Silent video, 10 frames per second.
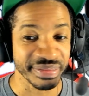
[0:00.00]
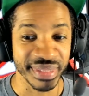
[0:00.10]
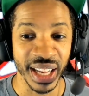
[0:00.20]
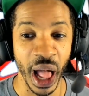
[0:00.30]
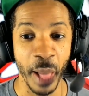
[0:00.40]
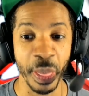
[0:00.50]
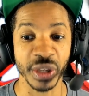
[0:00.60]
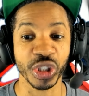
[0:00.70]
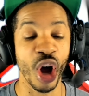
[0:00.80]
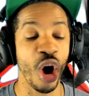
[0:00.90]

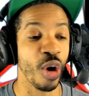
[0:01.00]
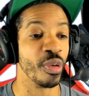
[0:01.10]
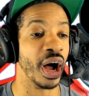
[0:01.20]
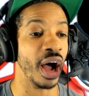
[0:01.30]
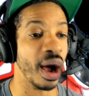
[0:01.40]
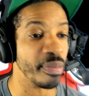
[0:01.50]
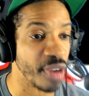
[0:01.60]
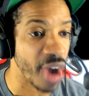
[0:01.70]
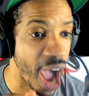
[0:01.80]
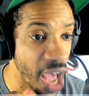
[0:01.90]

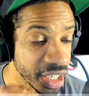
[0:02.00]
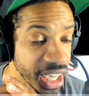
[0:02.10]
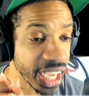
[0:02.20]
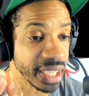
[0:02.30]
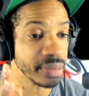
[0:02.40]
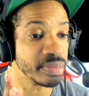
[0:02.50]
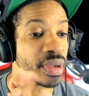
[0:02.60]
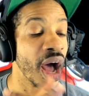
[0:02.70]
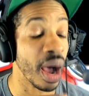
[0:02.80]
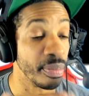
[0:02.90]
Holiday.
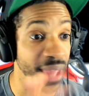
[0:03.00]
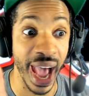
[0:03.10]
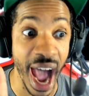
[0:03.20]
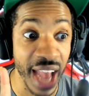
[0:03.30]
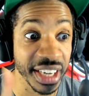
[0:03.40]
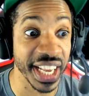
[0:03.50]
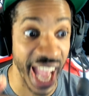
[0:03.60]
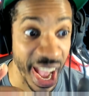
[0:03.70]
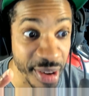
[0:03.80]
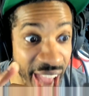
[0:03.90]
Not holiday
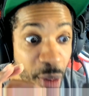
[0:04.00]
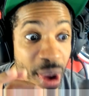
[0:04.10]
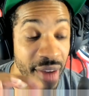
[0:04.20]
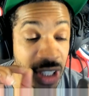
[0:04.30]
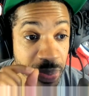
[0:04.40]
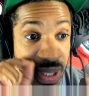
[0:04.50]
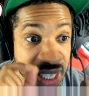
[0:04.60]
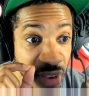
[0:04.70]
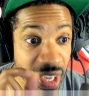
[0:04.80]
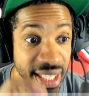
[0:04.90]
now. Now we have a
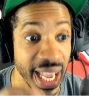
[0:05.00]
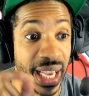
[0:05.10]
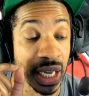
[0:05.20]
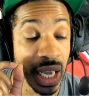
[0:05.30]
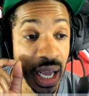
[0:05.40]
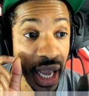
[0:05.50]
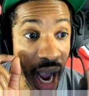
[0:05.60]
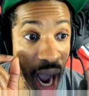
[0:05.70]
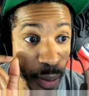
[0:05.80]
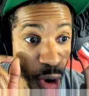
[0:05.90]
specific date.
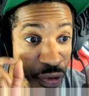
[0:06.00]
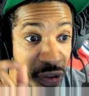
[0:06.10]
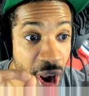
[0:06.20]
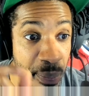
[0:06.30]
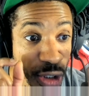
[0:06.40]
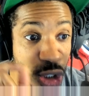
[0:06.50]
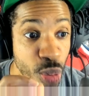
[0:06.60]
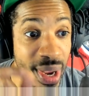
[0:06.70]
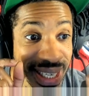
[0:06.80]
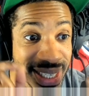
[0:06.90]
November
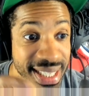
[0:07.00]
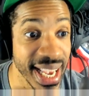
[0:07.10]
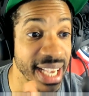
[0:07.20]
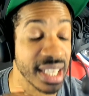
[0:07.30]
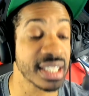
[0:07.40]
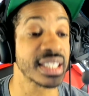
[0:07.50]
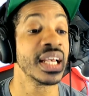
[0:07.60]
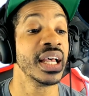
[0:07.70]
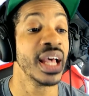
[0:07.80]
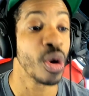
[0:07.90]
26th
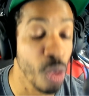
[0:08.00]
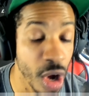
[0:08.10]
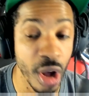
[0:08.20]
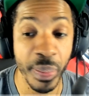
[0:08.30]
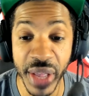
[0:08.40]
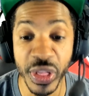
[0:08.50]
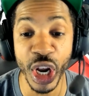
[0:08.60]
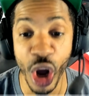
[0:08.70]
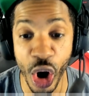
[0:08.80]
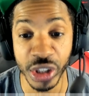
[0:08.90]
will be the
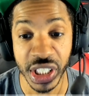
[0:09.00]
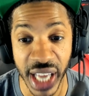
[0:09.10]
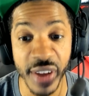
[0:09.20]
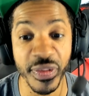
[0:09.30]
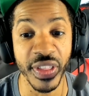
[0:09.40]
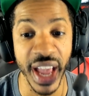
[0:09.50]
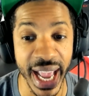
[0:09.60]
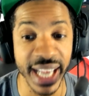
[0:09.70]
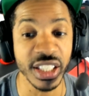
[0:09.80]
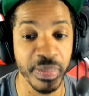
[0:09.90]
launch date for the
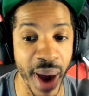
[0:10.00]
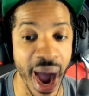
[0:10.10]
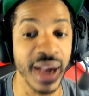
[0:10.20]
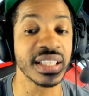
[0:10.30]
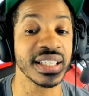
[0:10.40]
Xbox